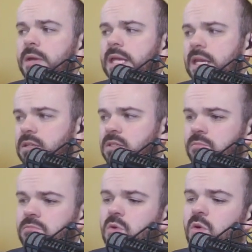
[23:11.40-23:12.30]
we get into
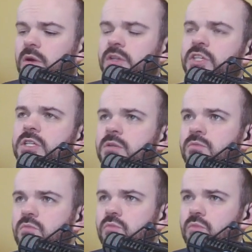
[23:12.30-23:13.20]
more, just
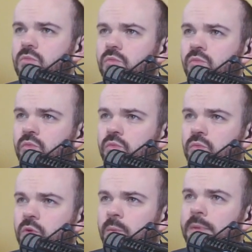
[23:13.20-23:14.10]
to
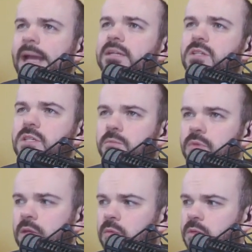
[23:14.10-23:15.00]
go back to
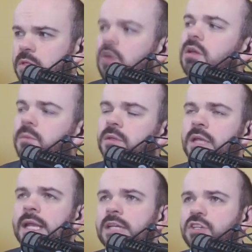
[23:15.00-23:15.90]
something we were talking about in the
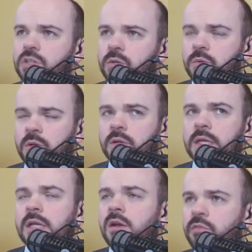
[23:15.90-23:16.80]
last show, and we were
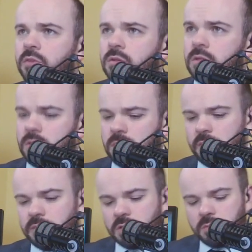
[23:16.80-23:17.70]
looking at the
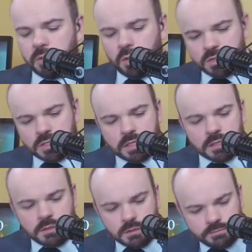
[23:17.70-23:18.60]
Huffington Post
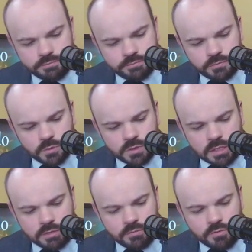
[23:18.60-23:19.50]
article, we
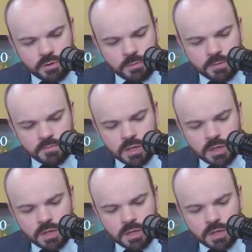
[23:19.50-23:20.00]
still have in front of me,